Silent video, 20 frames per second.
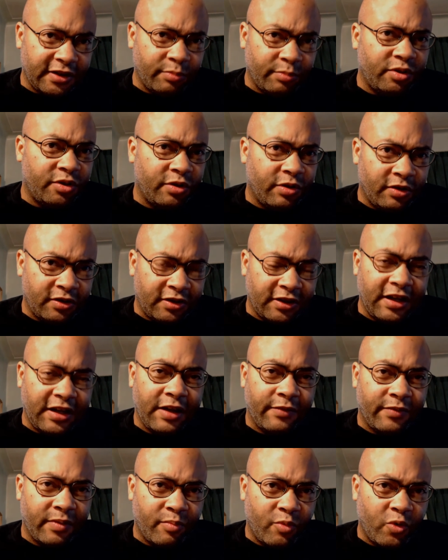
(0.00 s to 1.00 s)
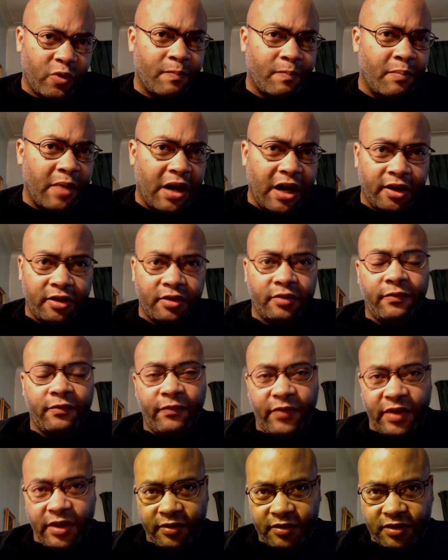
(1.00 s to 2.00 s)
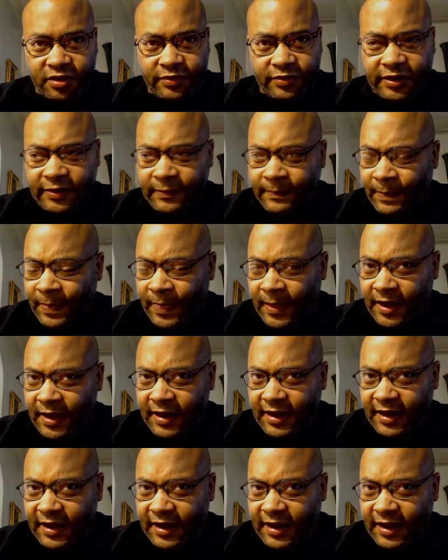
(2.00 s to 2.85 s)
There are some songs that have a more modern feel to it,